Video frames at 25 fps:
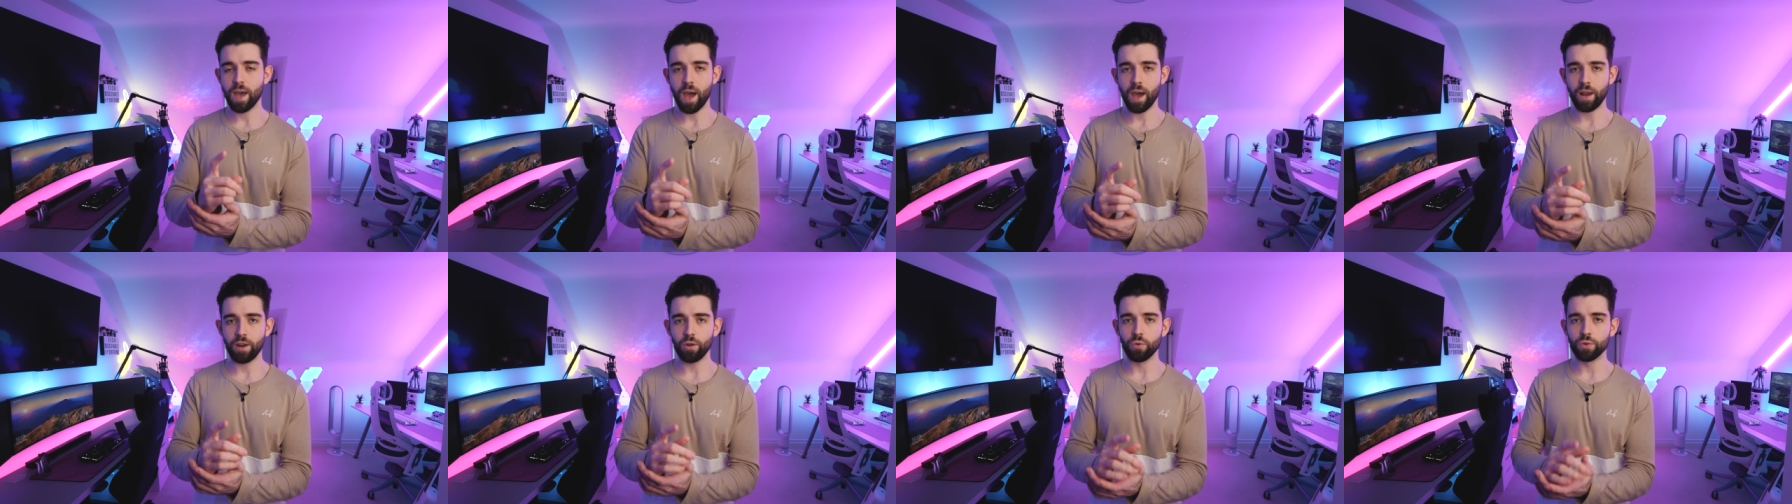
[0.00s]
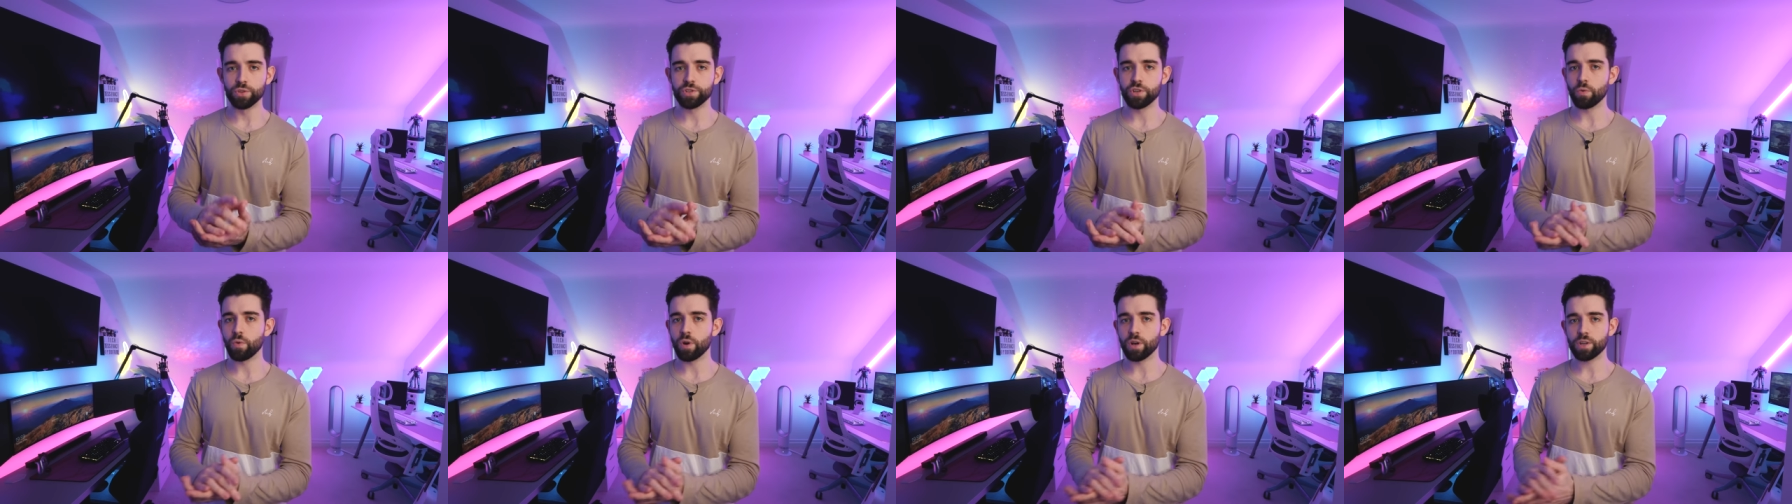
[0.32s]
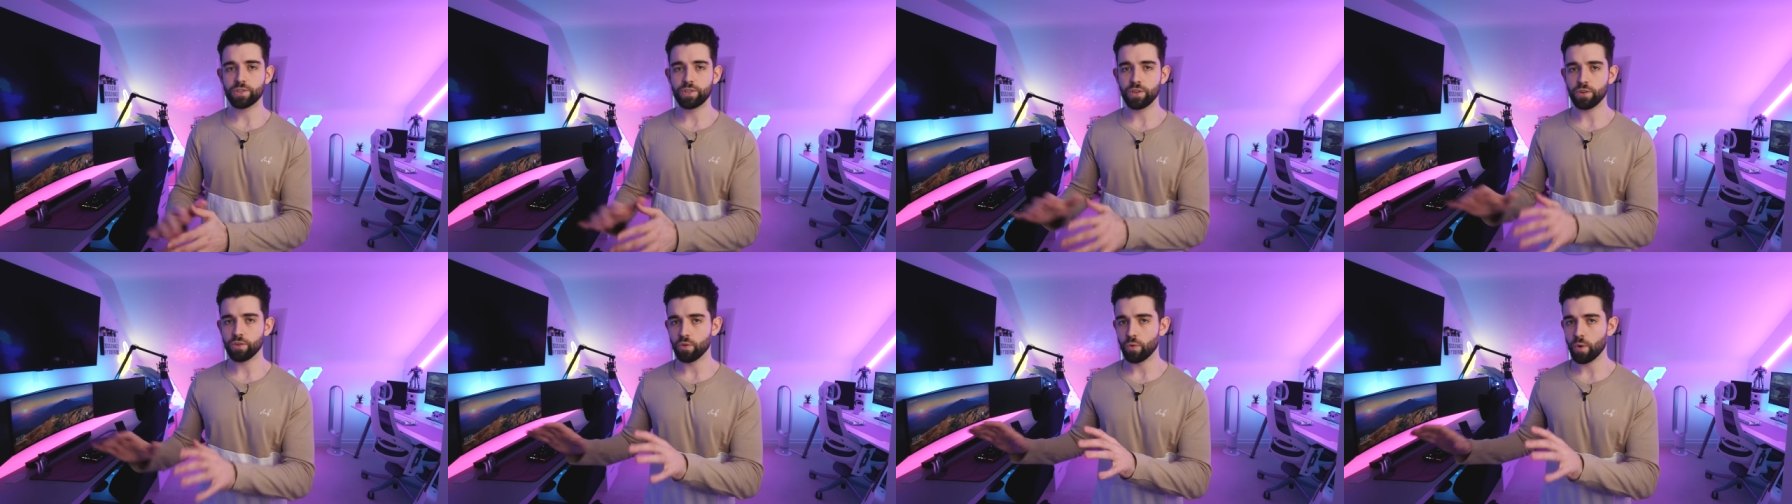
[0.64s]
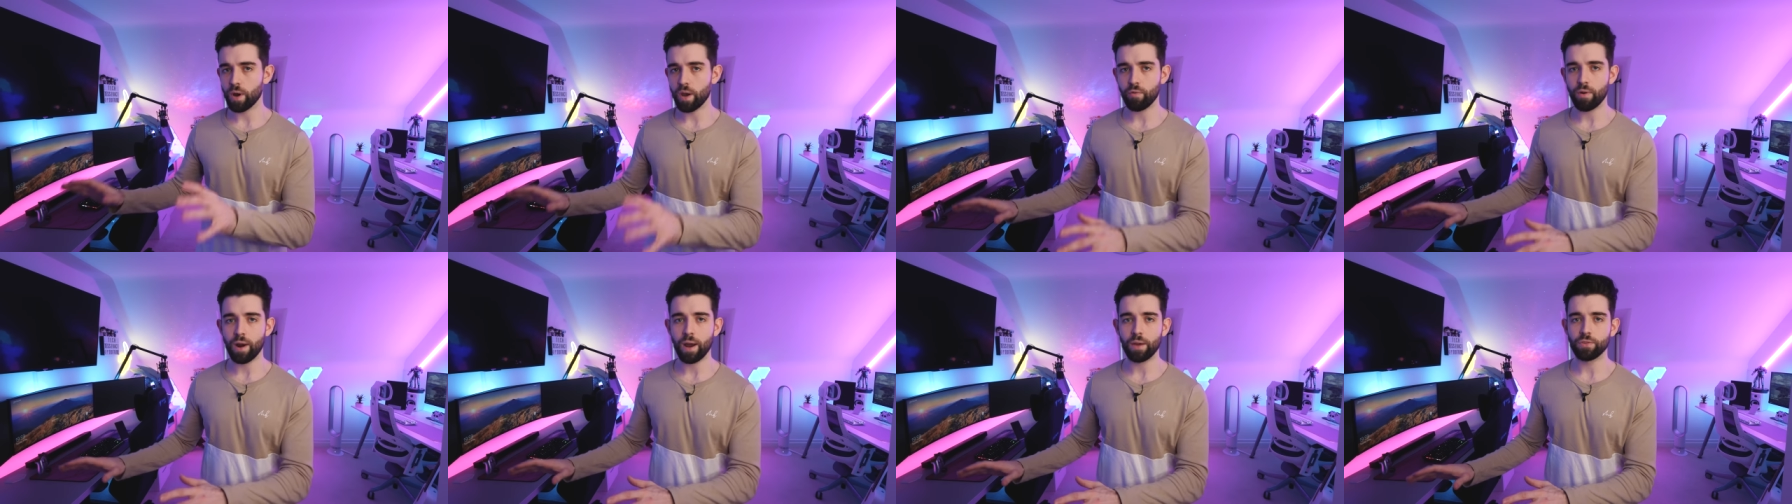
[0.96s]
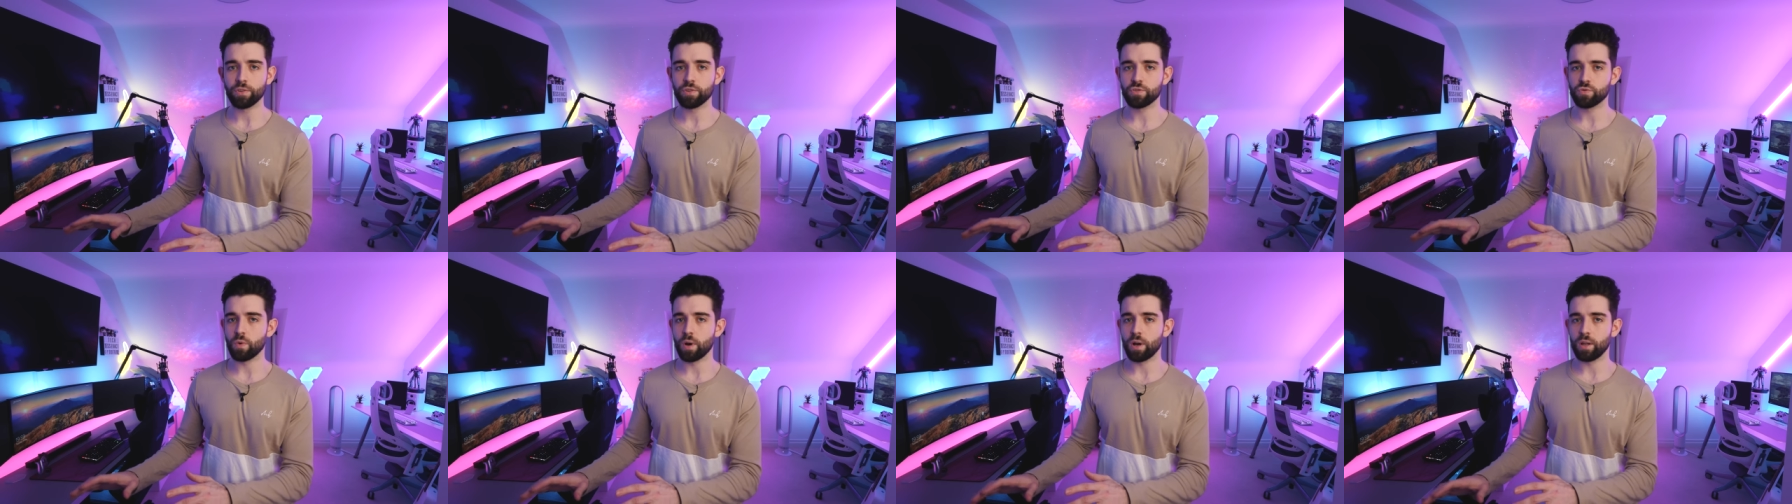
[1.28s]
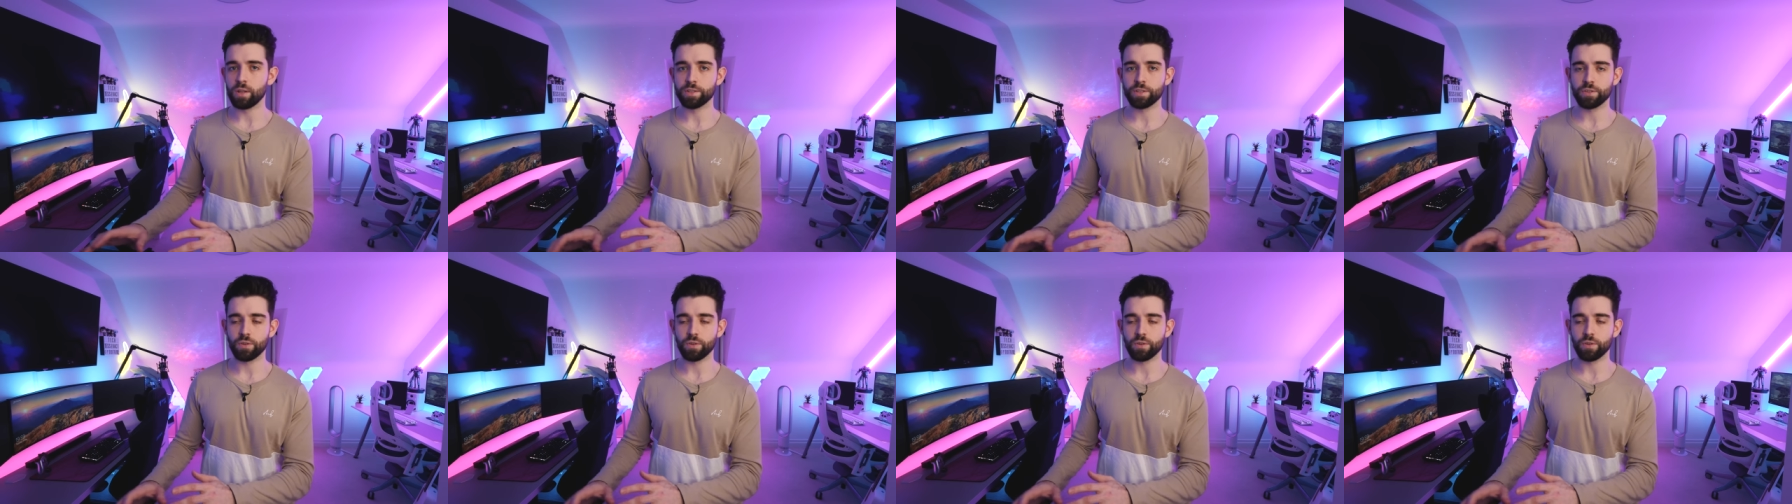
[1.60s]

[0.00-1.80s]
and it also works the other way around as well,